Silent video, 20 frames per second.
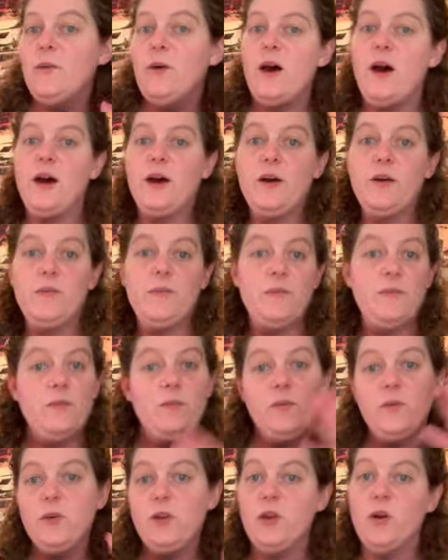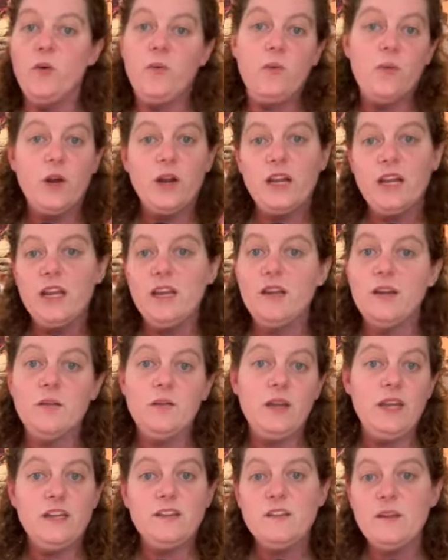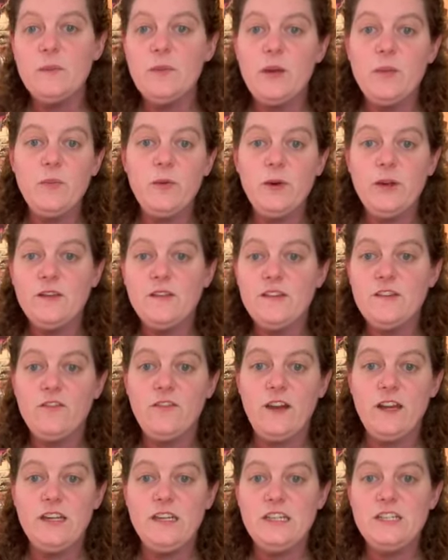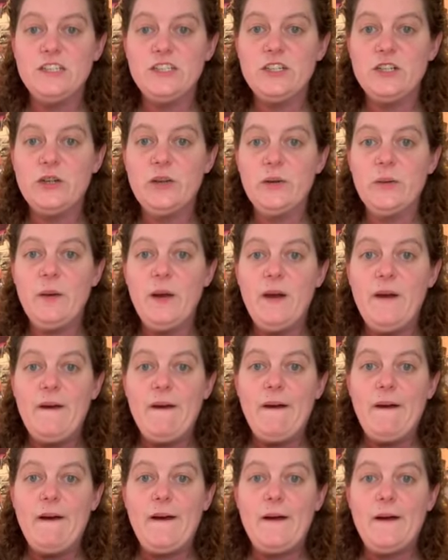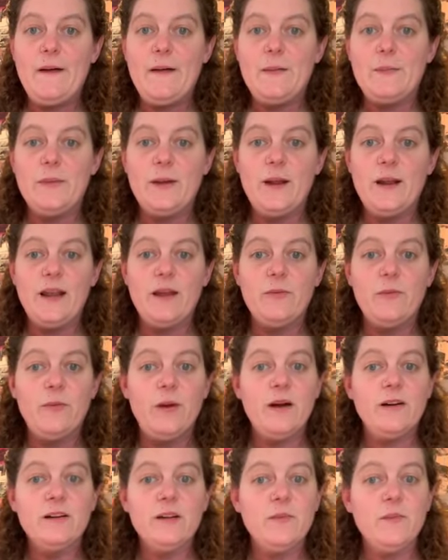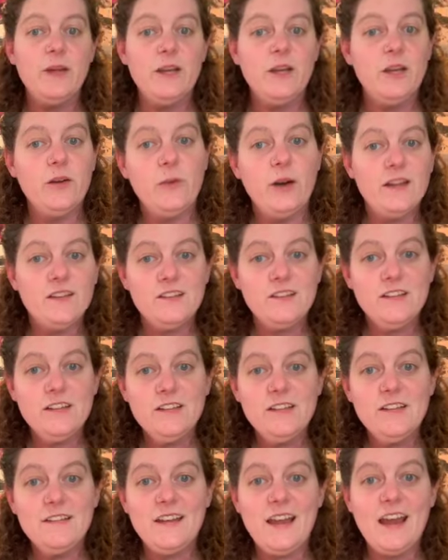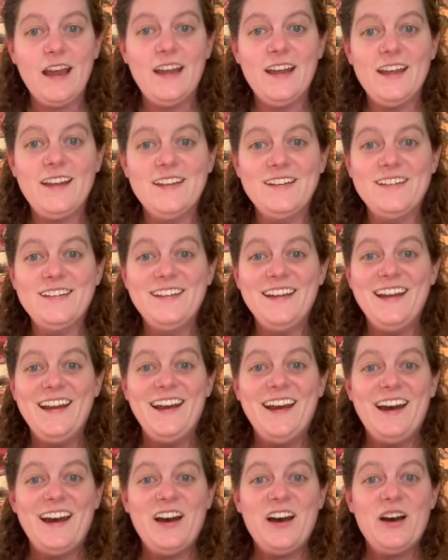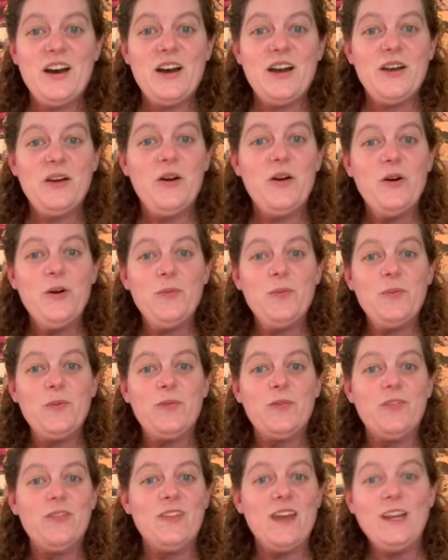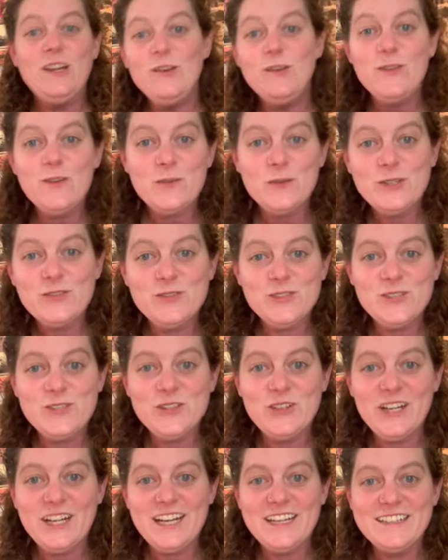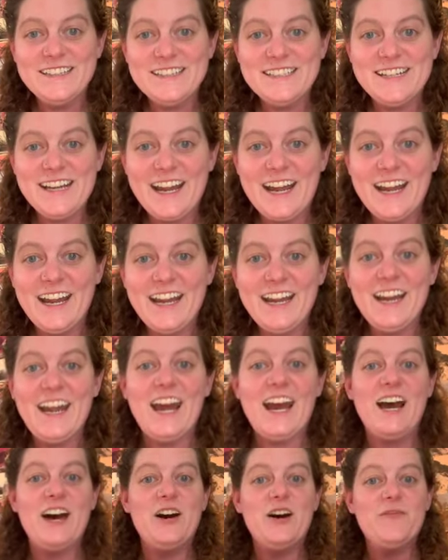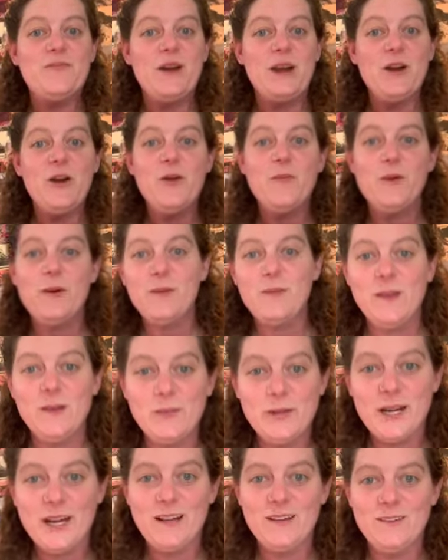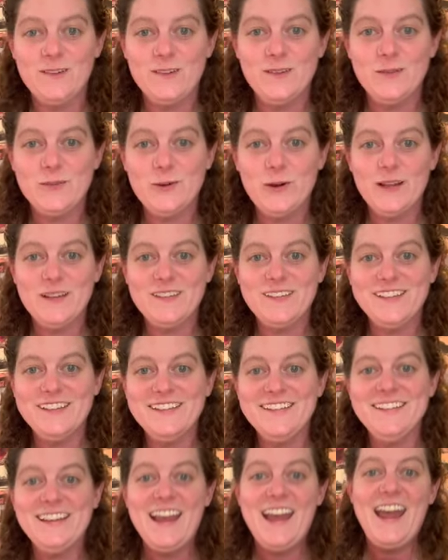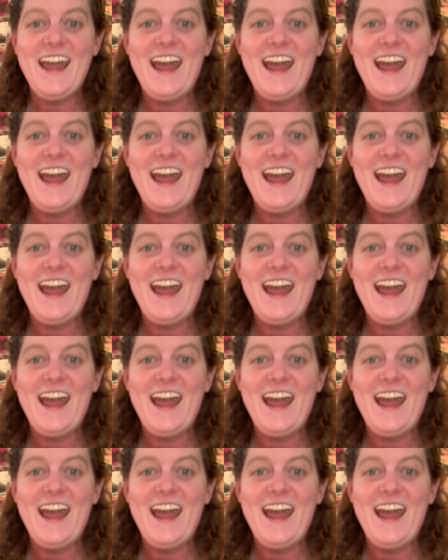um, you know, working into my prints if I need to. Um, and I welcome any questions and I hope thank you so much for tuning in today. Um, I hope I was able to answer some questions